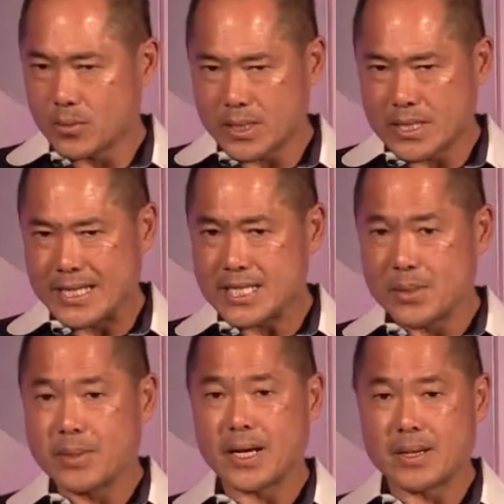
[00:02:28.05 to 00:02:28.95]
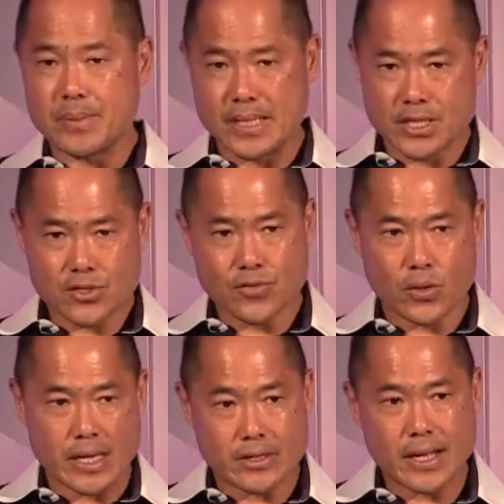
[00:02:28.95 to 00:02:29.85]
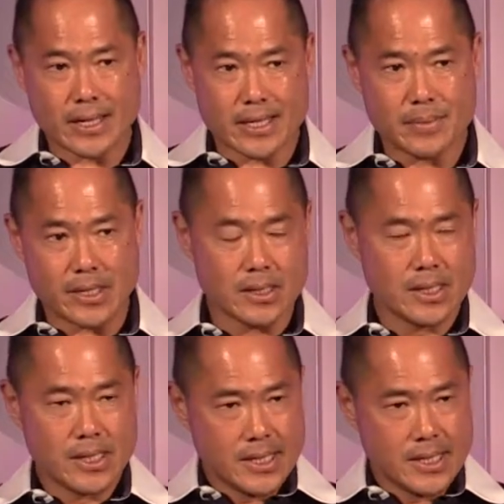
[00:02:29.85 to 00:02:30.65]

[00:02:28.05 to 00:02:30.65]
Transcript: what TCP/IP is for internet and email.